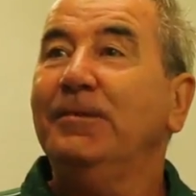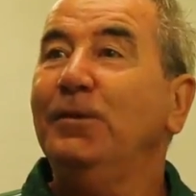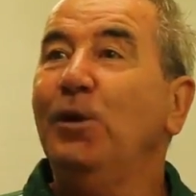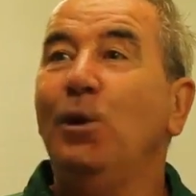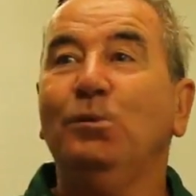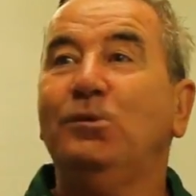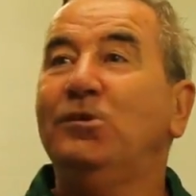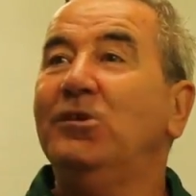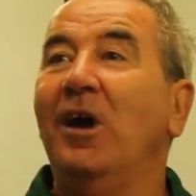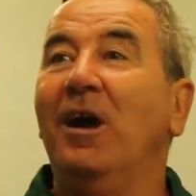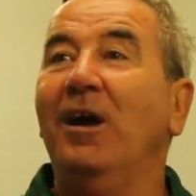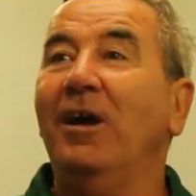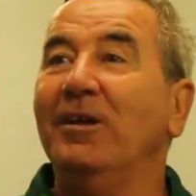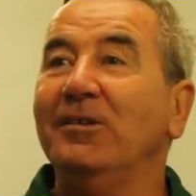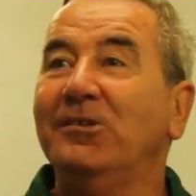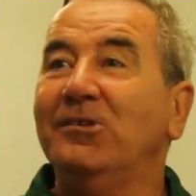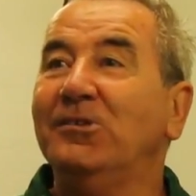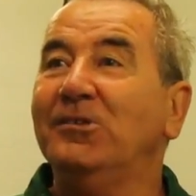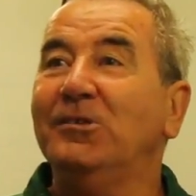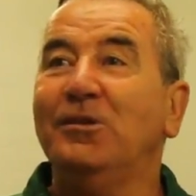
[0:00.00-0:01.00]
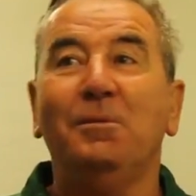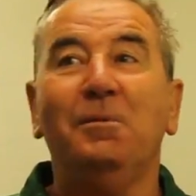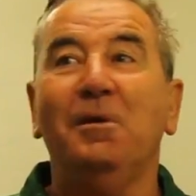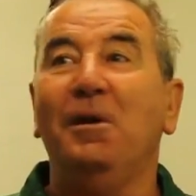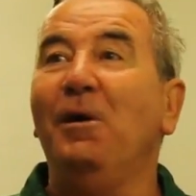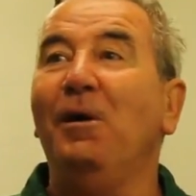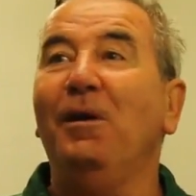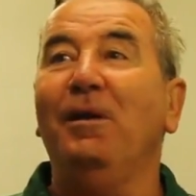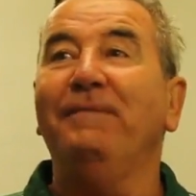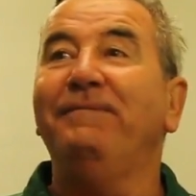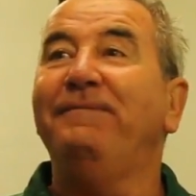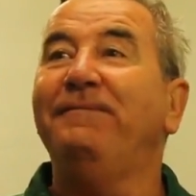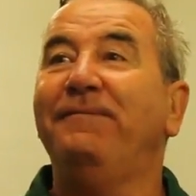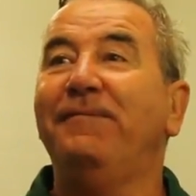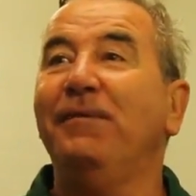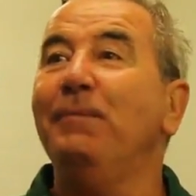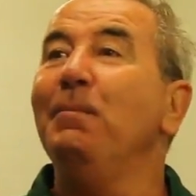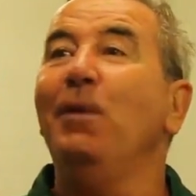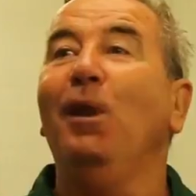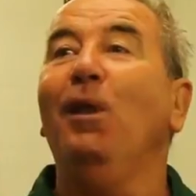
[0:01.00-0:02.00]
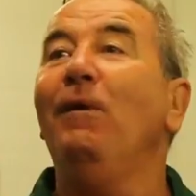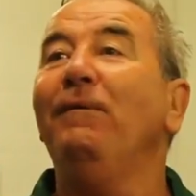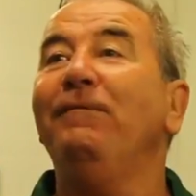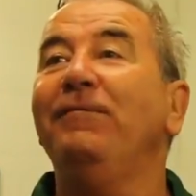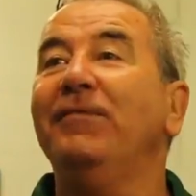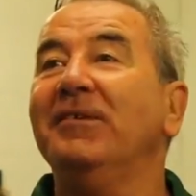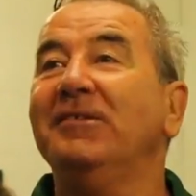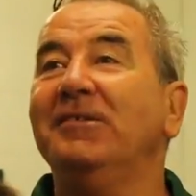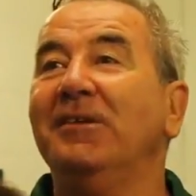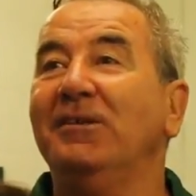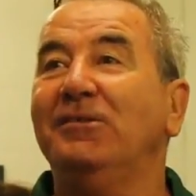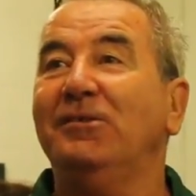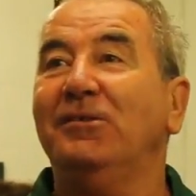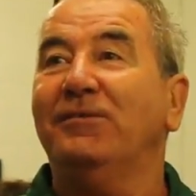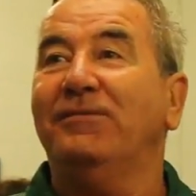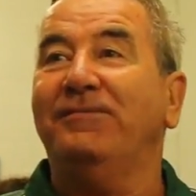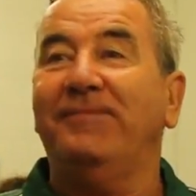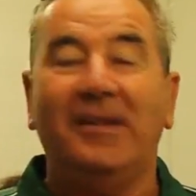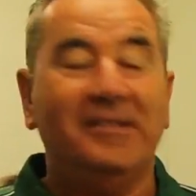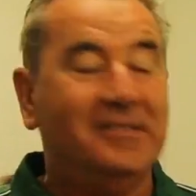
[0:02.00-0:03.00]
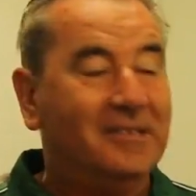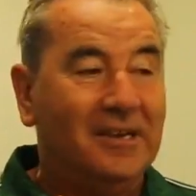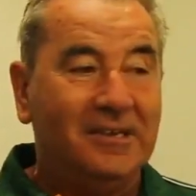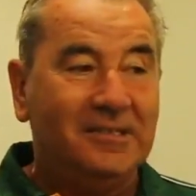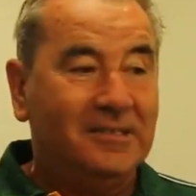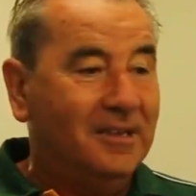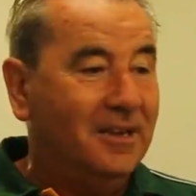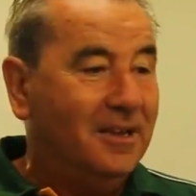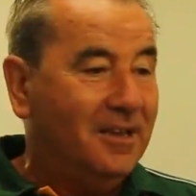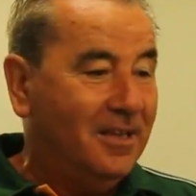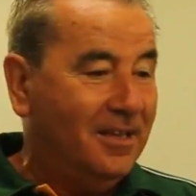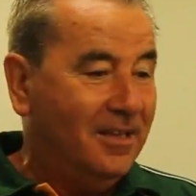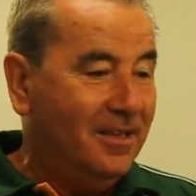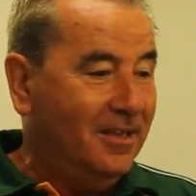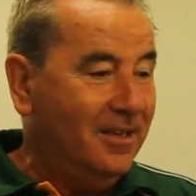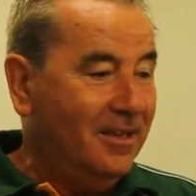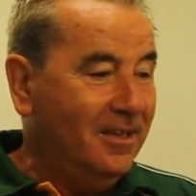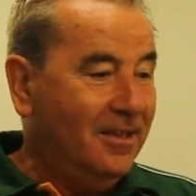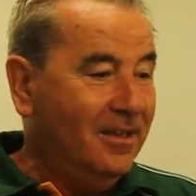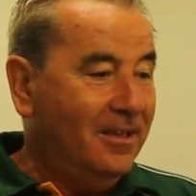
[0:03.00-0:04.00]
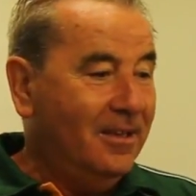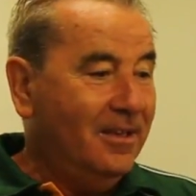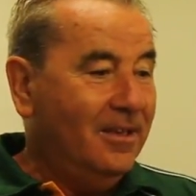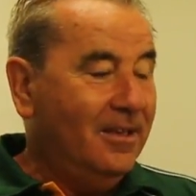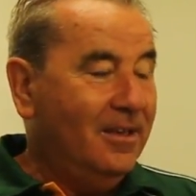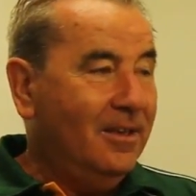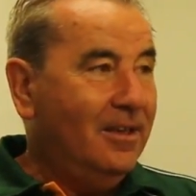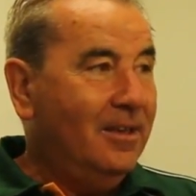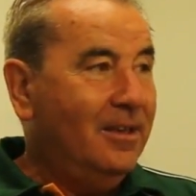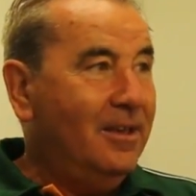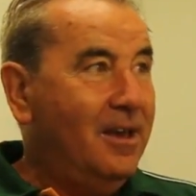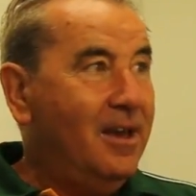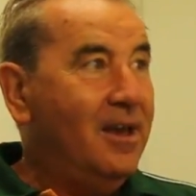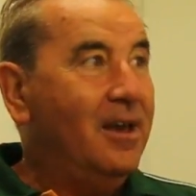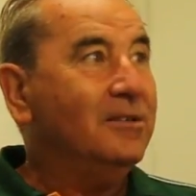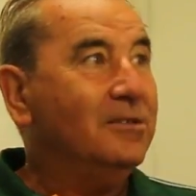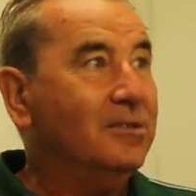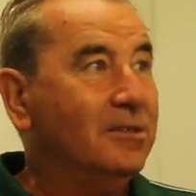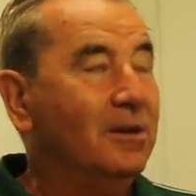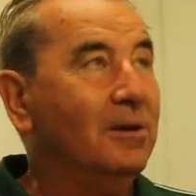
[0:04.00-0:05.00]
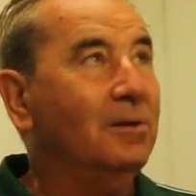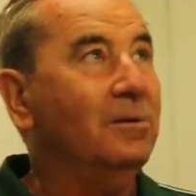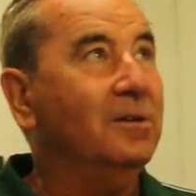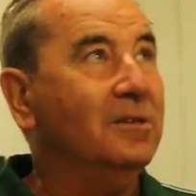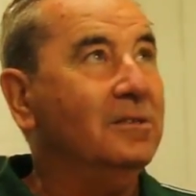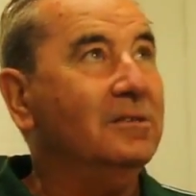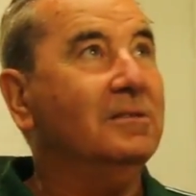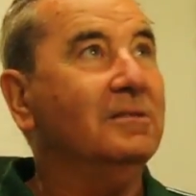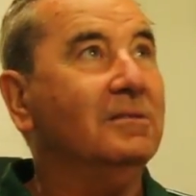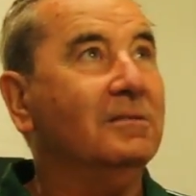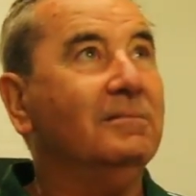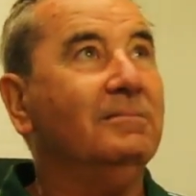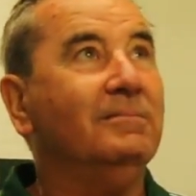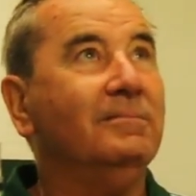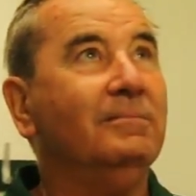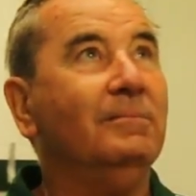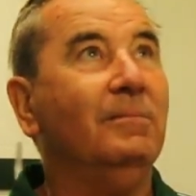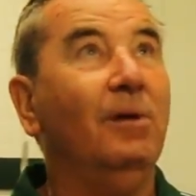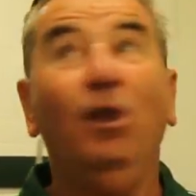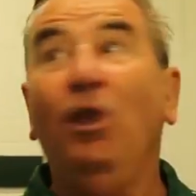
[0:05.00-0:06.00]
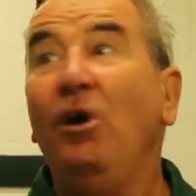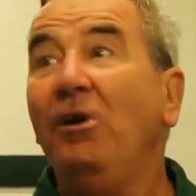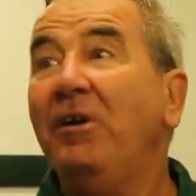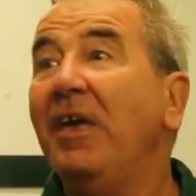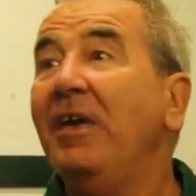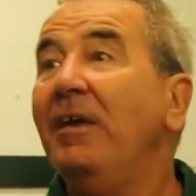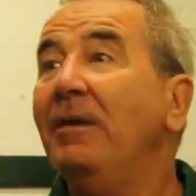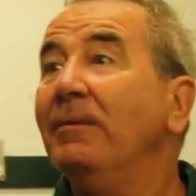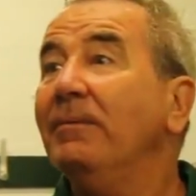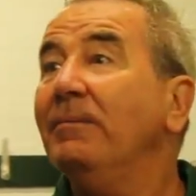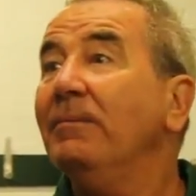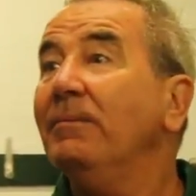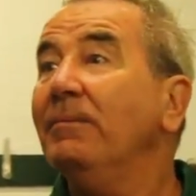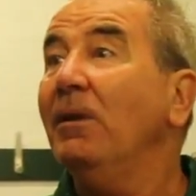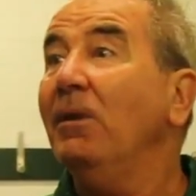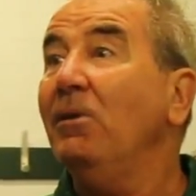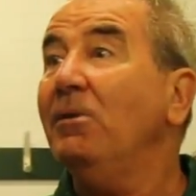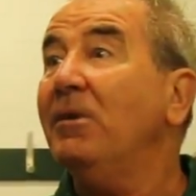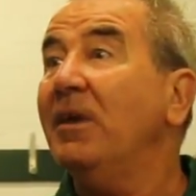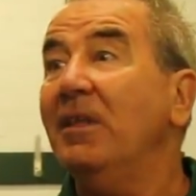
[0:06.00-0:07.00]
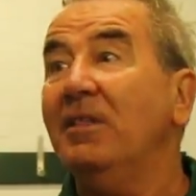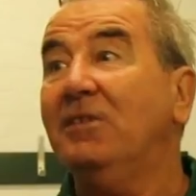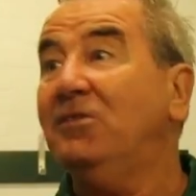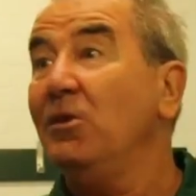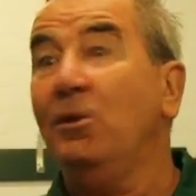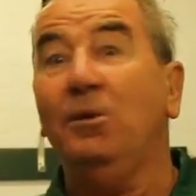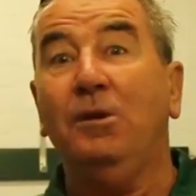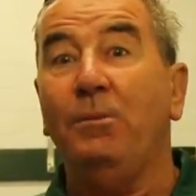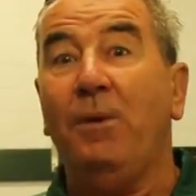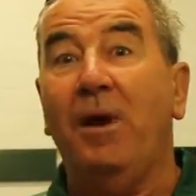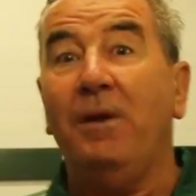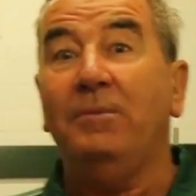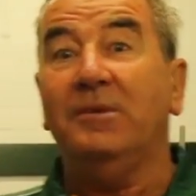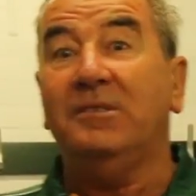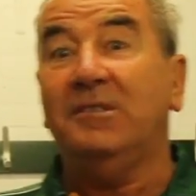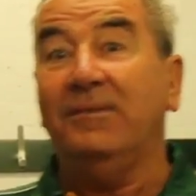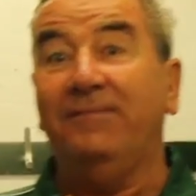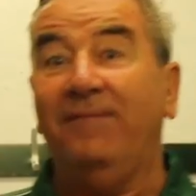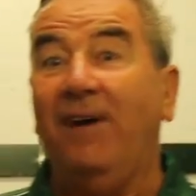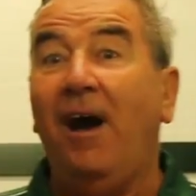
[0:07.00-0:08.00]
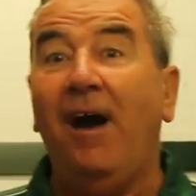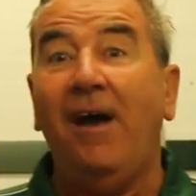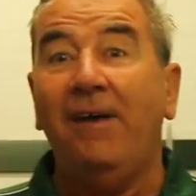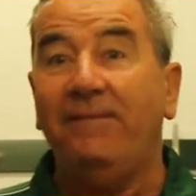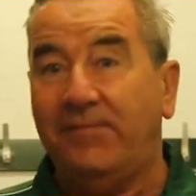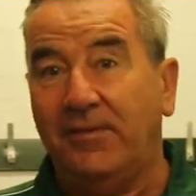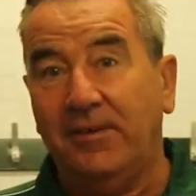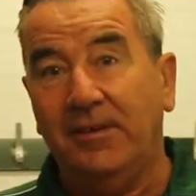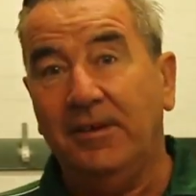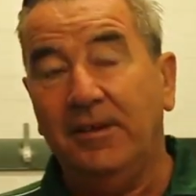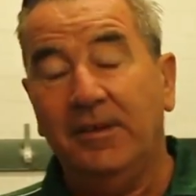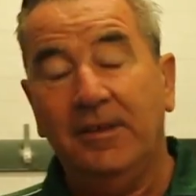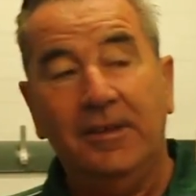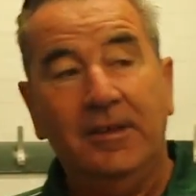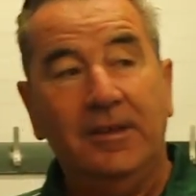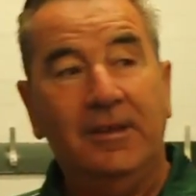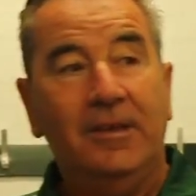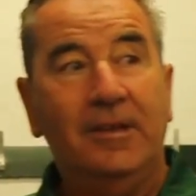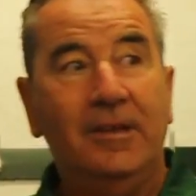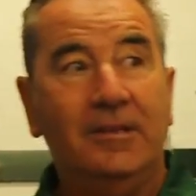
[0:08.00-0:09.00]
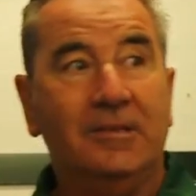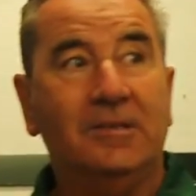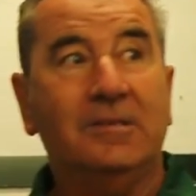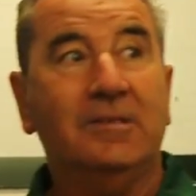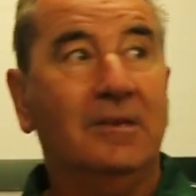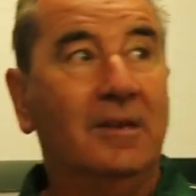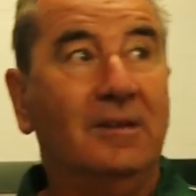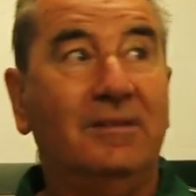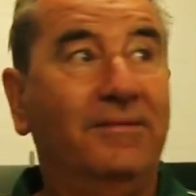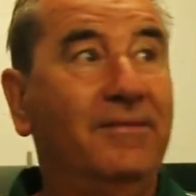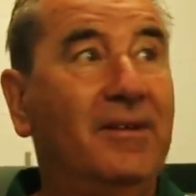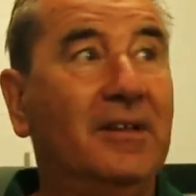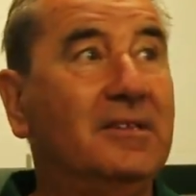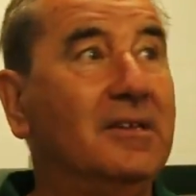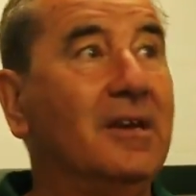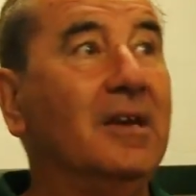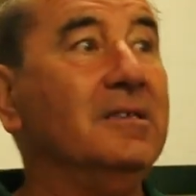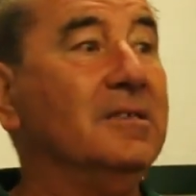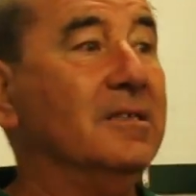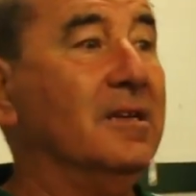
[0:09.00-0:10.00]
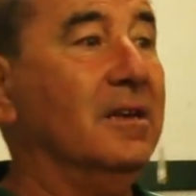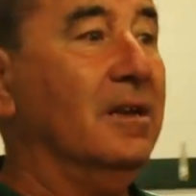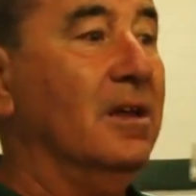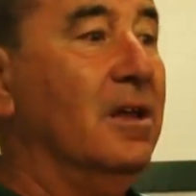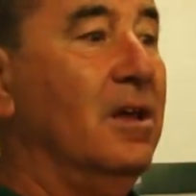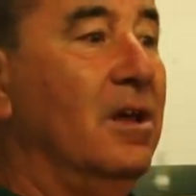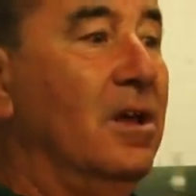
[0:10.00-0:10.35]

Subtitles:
no charge, do it all from the local. It's just fantastic. Yeah, so we're lucky. It's the only way we survive. It's fantastic.